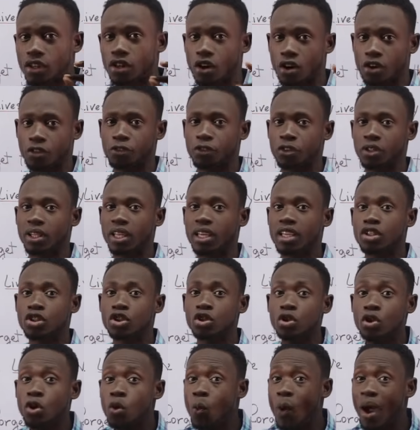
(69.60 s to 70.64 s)
carefully
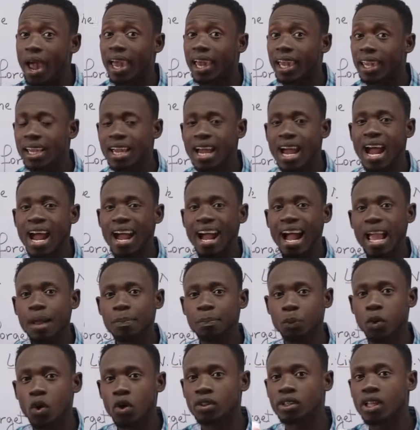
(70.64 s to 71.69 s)
to the way I
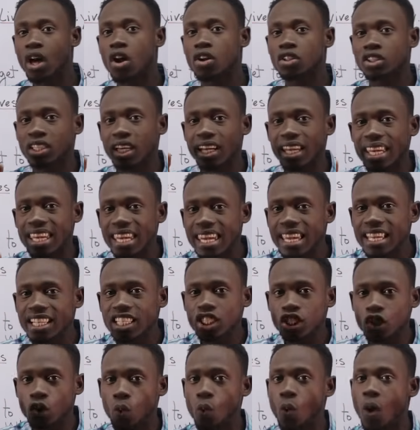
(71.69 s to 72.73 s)
pronounce
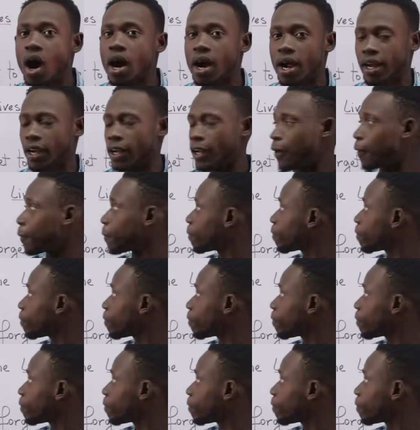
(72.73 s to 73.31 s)
each one.